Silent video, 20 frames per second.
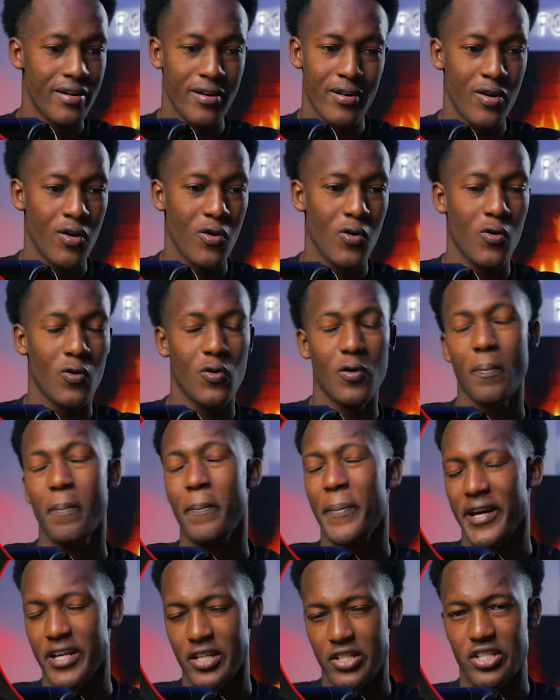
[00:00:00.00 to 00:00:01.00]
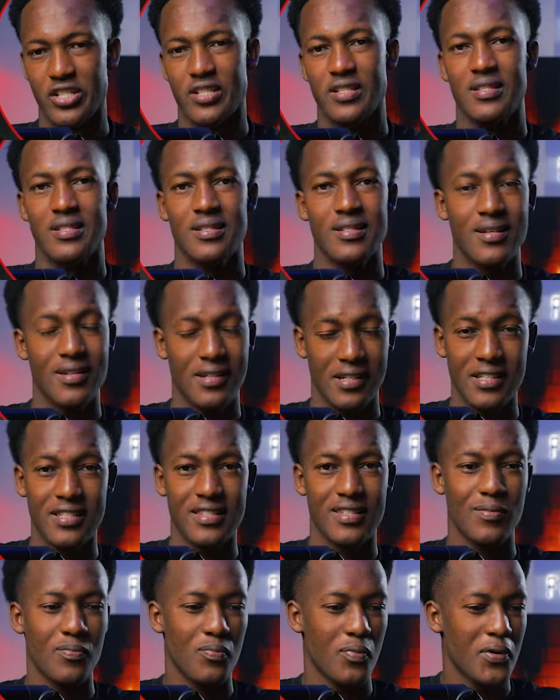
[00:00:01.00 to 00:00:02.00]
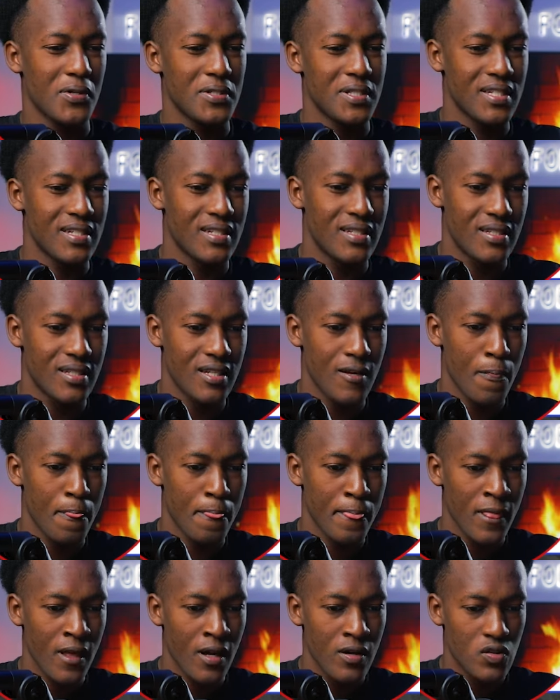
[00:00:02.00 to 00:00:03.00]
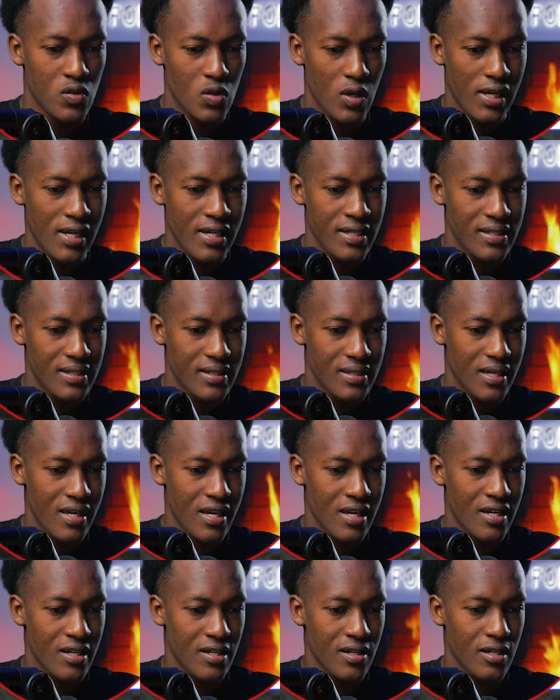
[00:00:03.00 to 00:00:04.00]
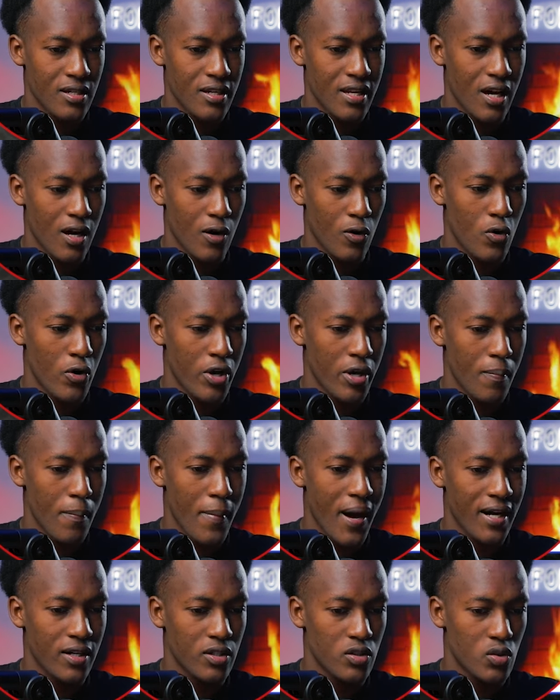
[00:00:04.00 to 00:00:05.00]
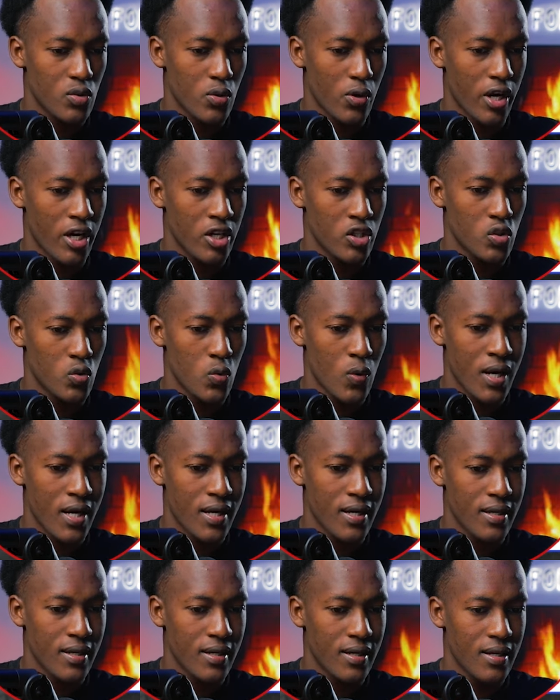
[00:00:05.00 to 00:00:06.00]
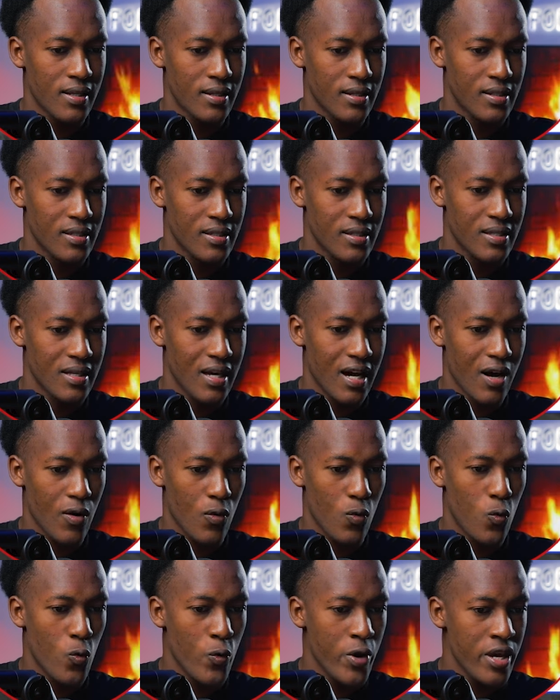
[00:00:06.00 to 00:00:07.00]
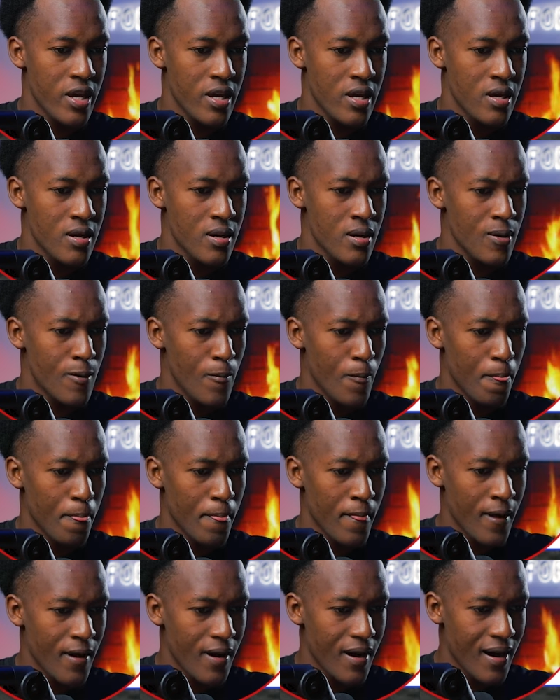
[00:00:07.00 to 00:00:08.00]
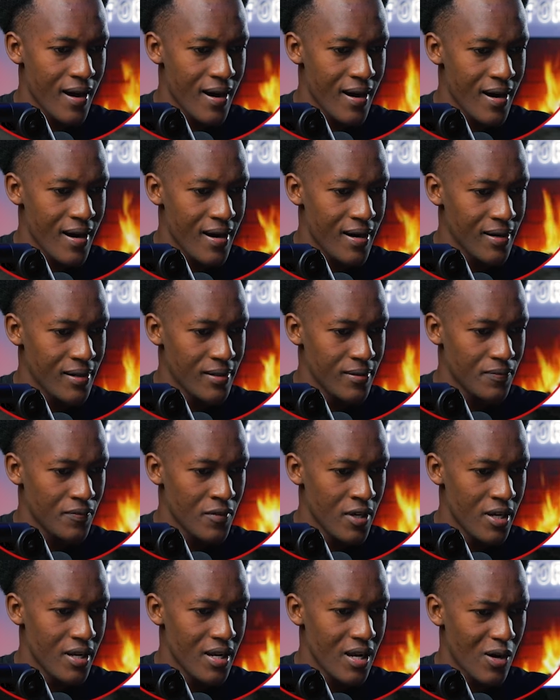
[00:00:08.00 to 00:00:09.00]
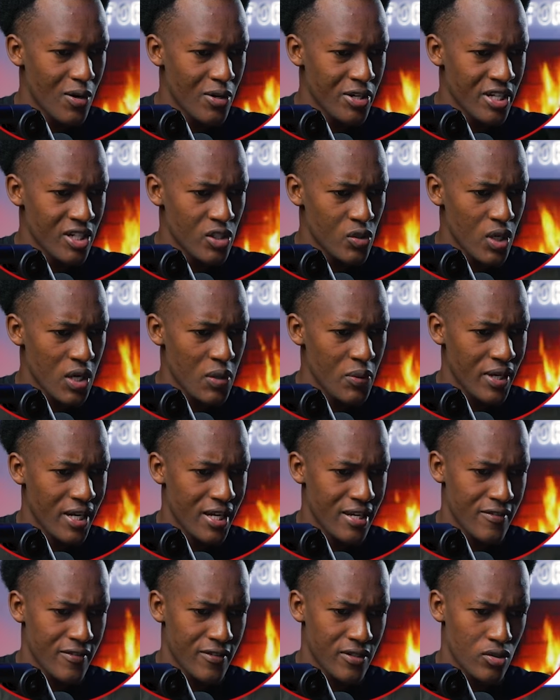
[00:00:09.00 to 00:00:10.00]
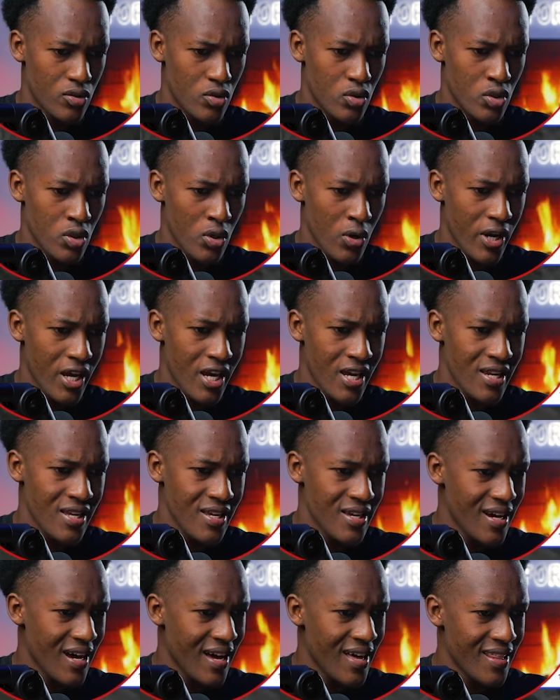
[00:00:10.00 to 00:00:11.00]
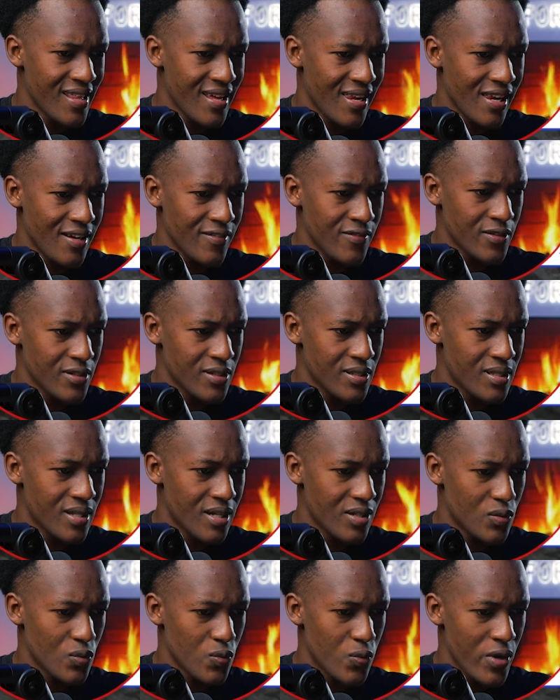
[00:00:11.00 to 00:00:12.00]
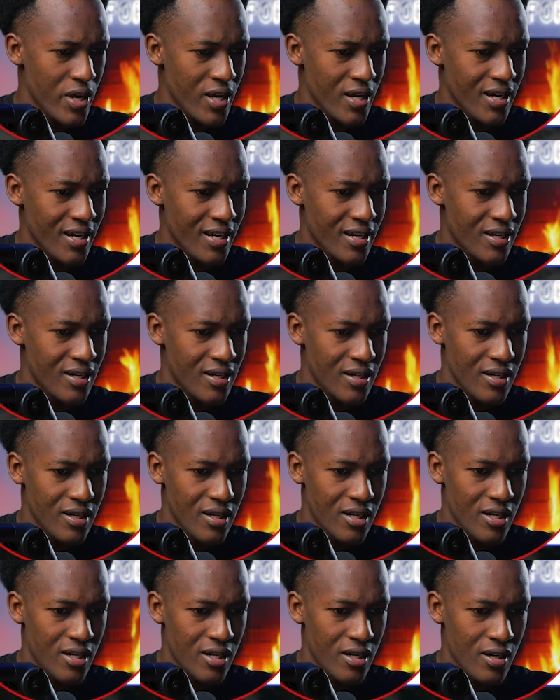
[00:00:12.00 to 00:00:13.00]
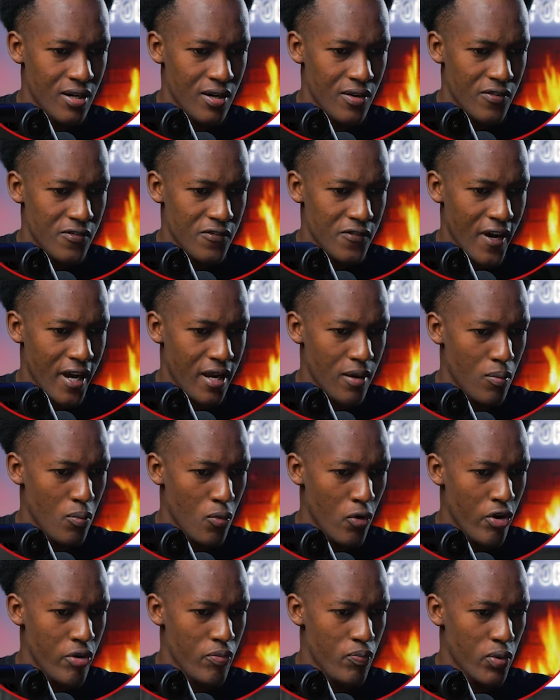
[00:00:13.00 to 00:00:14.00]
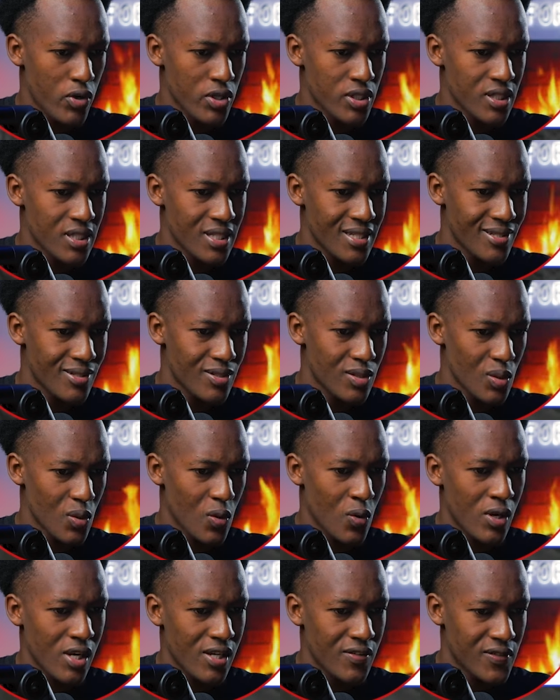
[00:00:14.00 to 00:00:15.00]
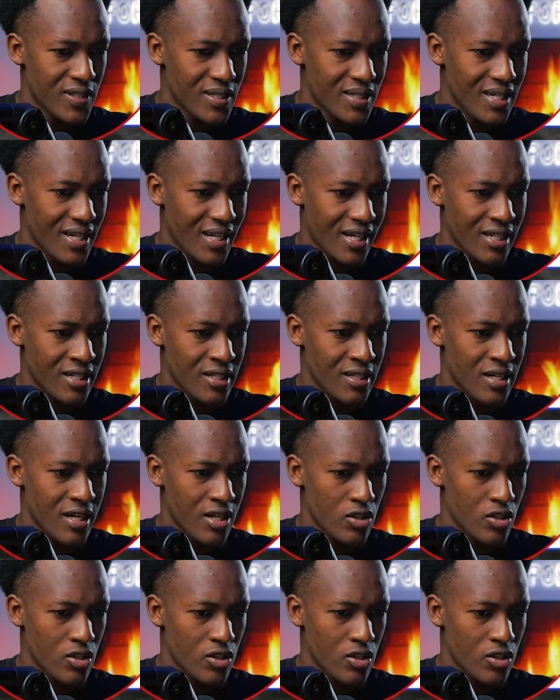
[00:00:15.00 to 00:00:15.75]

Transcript: No. Patience. It's important. So let's see. Now going back to H1, this is how we are. Now on H1, we can even draw any other levels that we can find more important, or levels that can